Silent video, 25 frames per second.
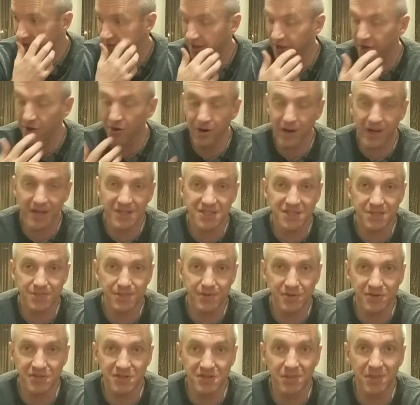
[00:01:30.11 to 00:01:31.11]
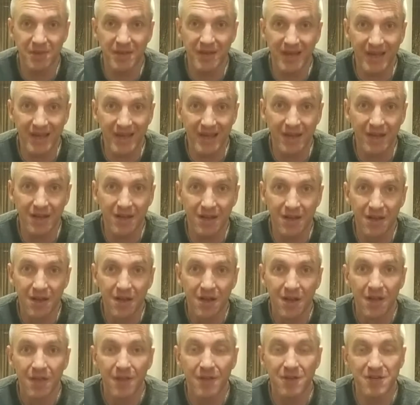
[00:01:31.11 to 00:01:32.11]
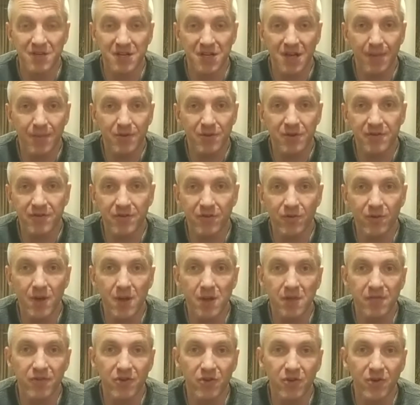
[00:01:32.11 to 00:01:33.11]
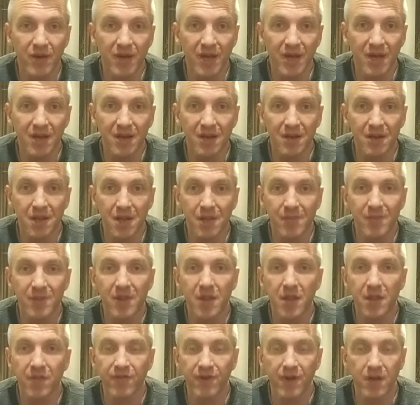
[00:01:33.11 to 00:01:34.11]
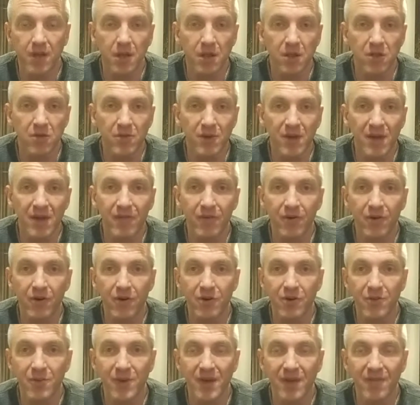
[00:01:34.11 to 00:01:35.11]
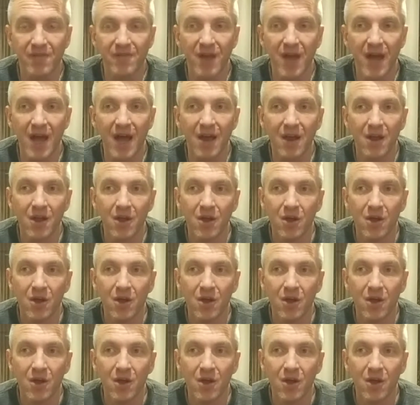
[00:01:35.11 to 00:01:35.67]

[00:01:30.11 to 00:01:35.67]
that you're not supposed to be in? There's a couple different ways of doing it, and some of these phrases you may have heard, you may have not.